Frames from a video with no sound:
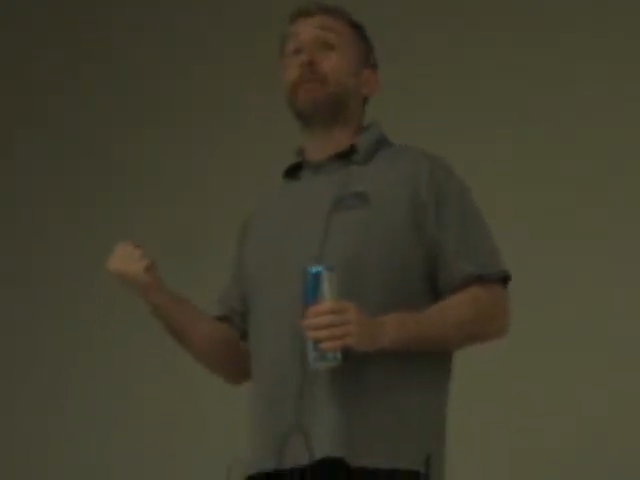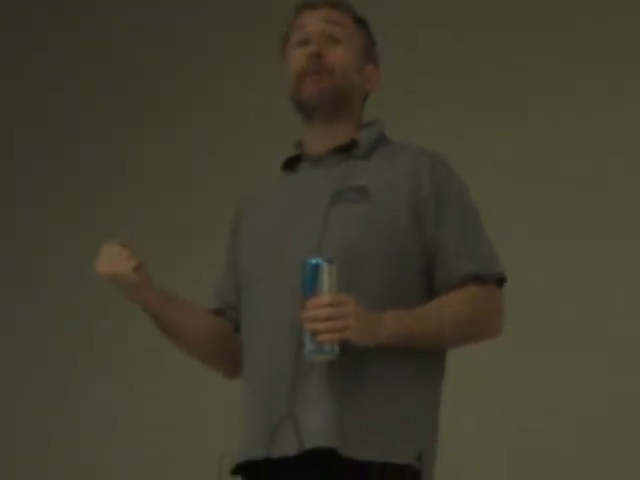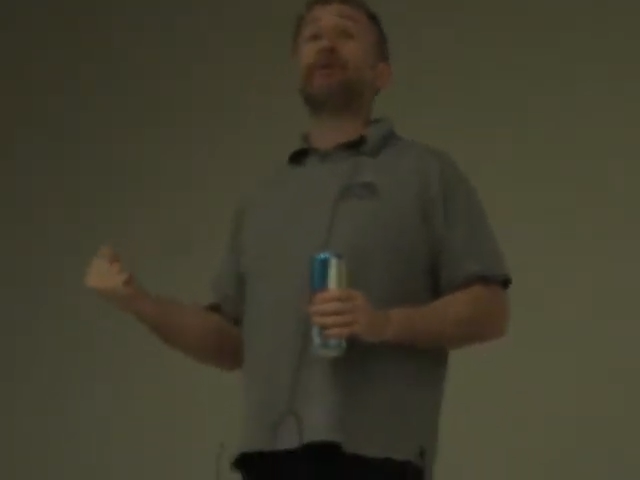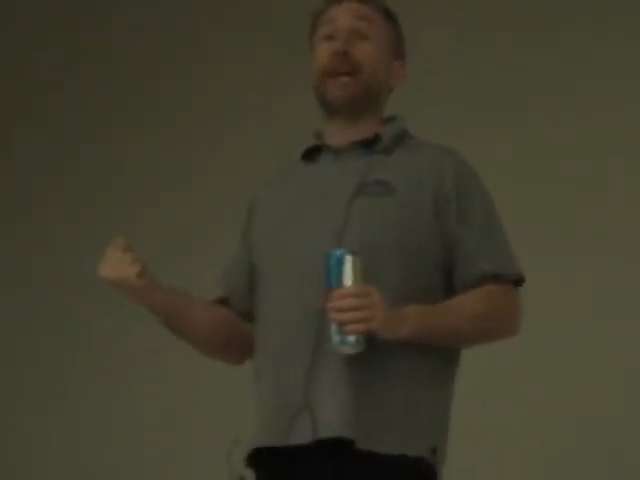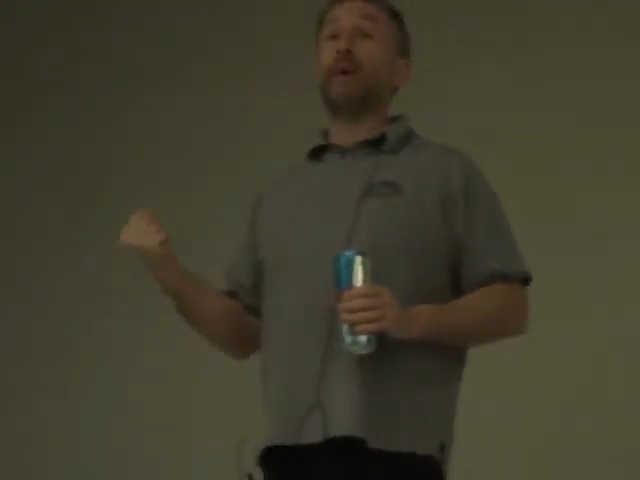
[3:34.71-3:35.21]

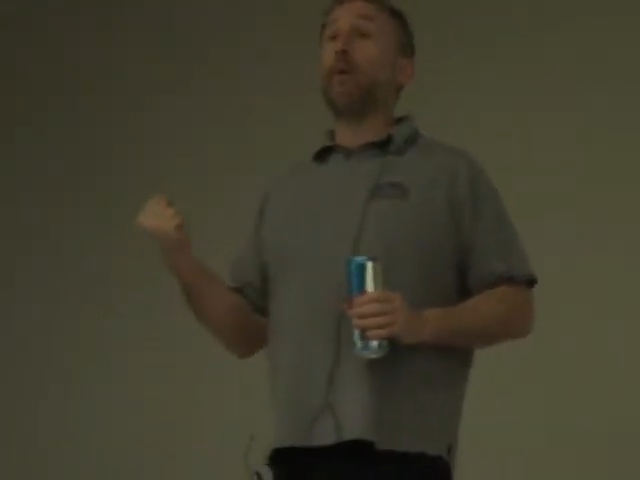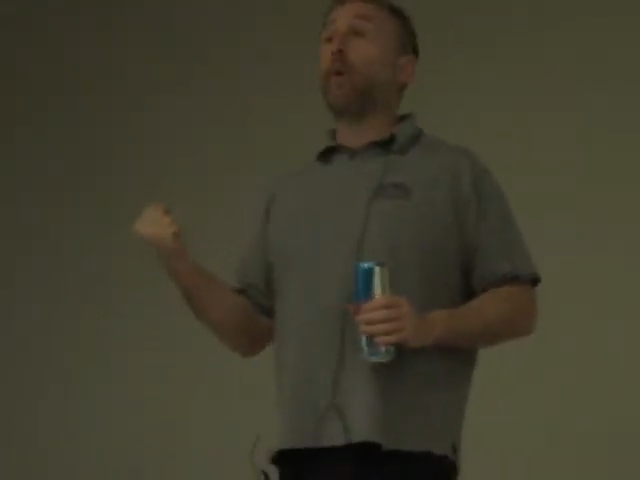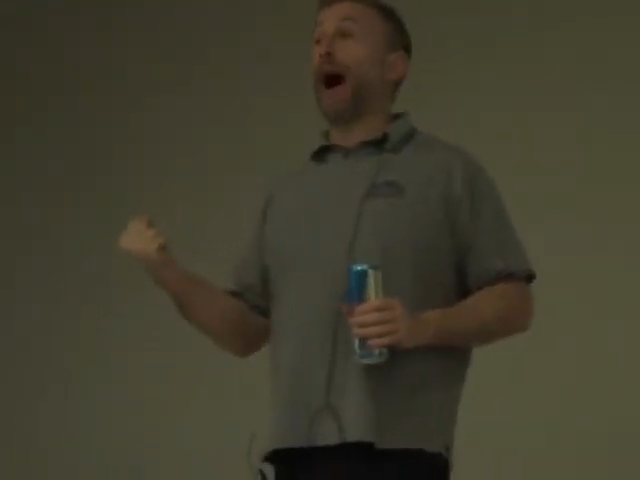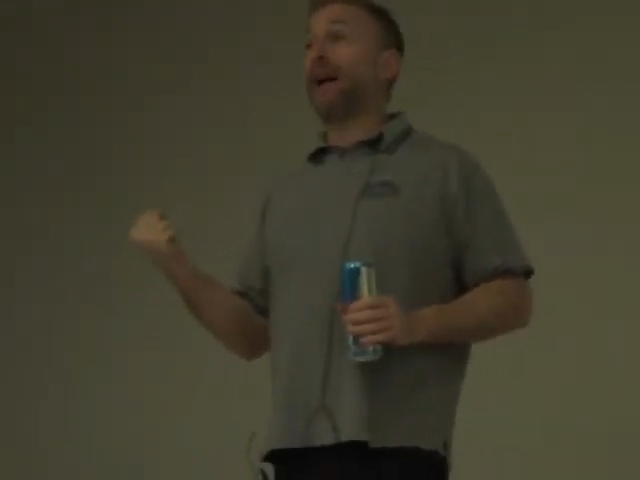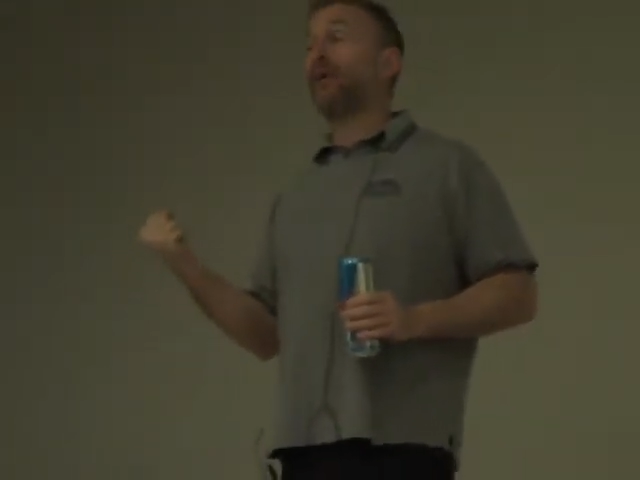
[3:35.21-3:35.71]
people say, well,
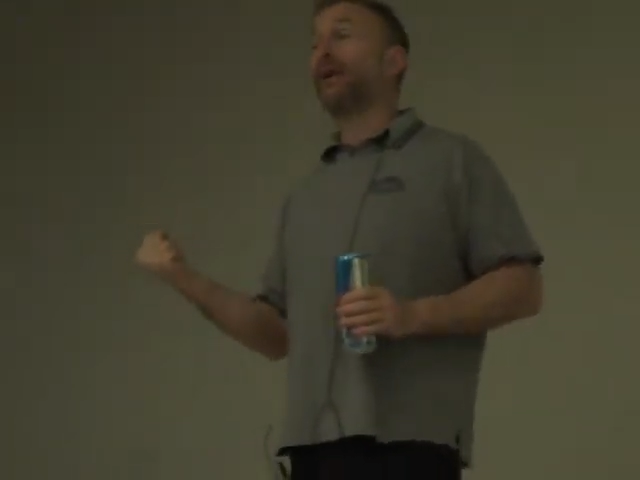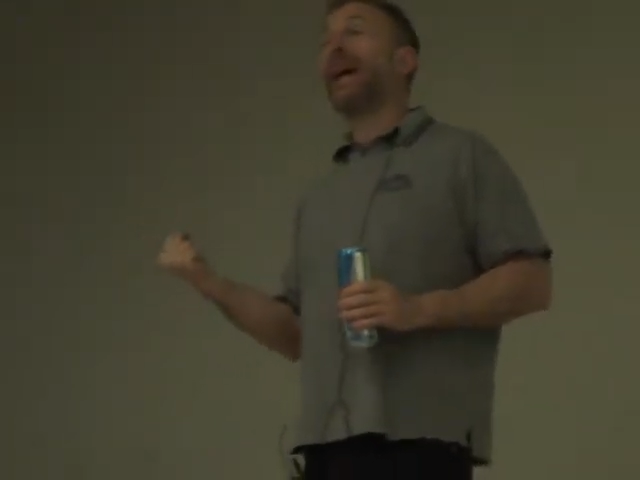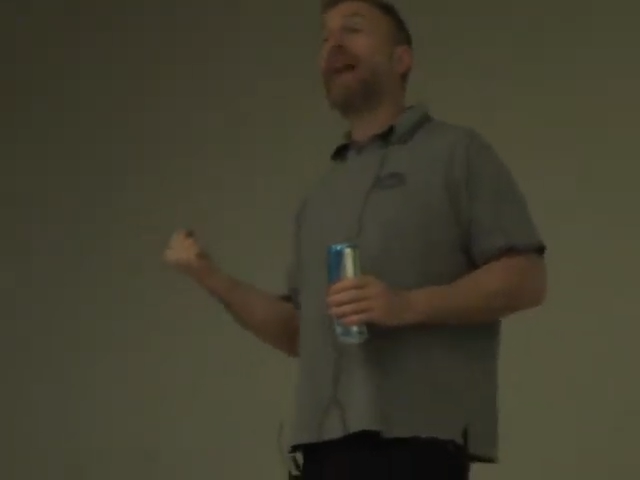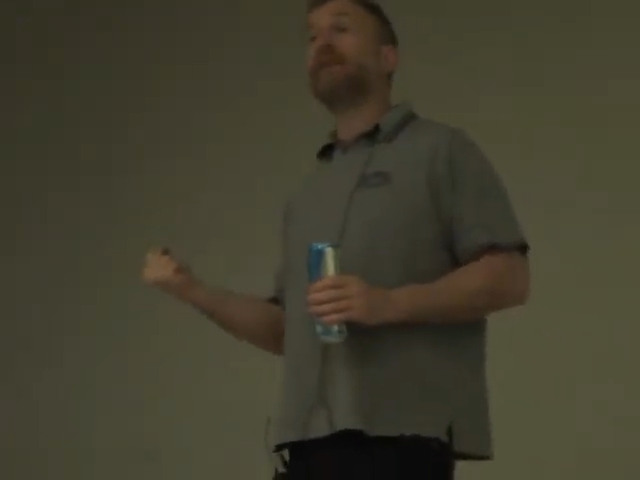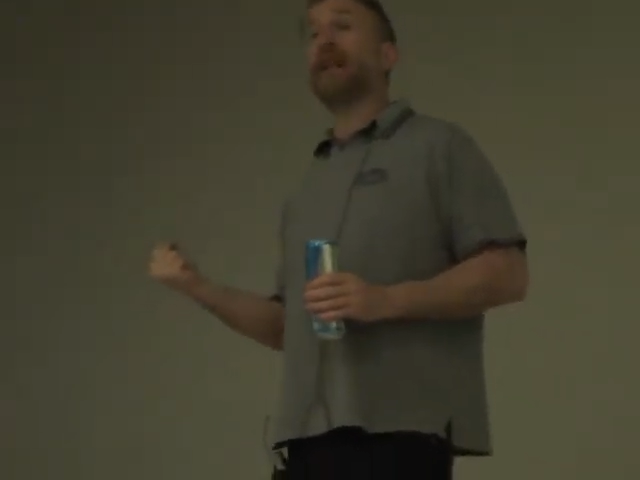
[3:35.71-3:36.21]
why don't we
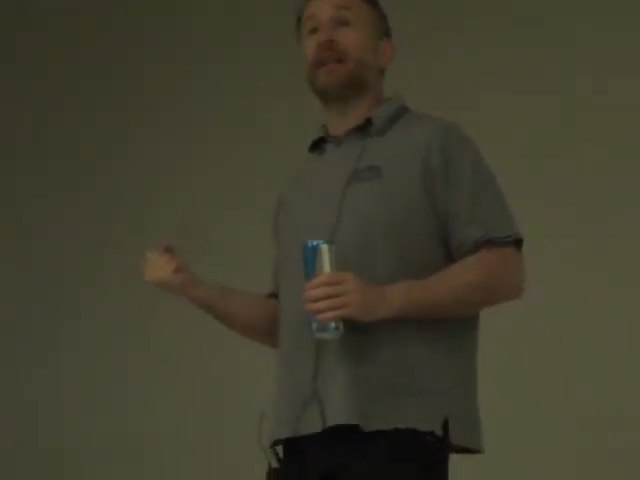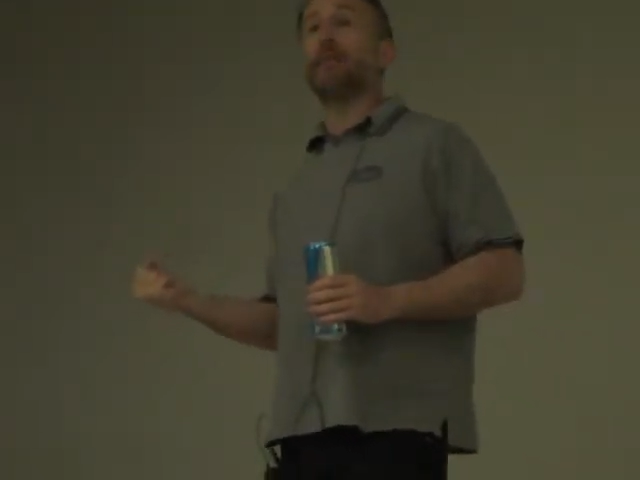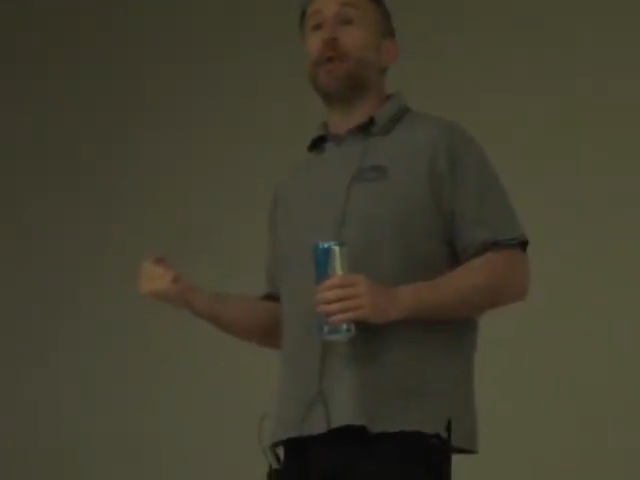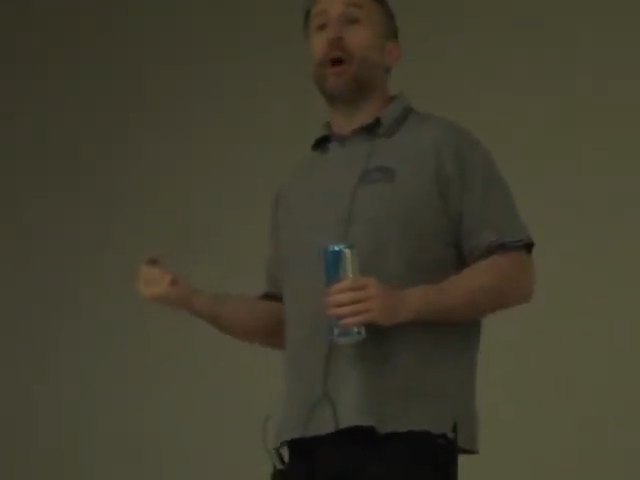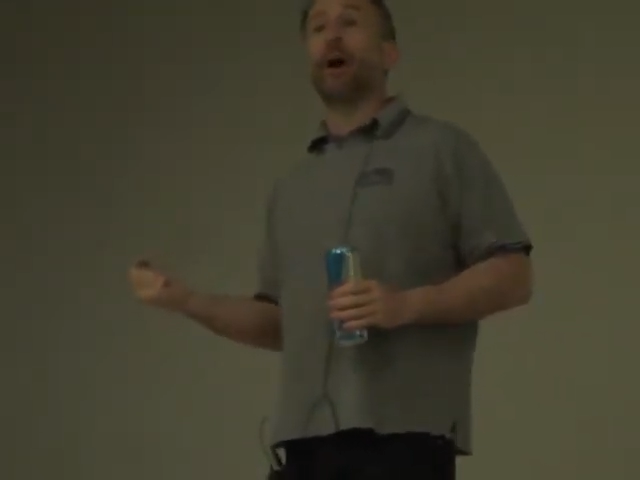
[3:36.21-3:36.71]
have it
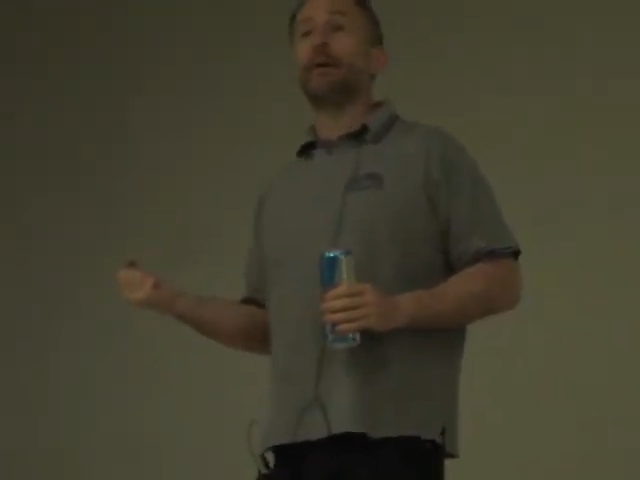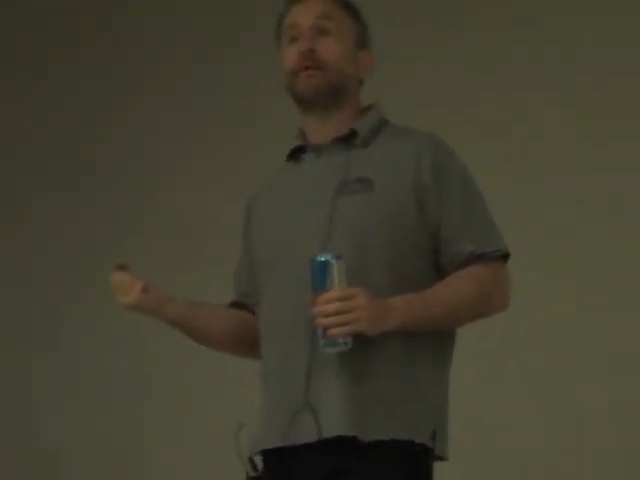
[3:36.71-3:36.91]
anymore?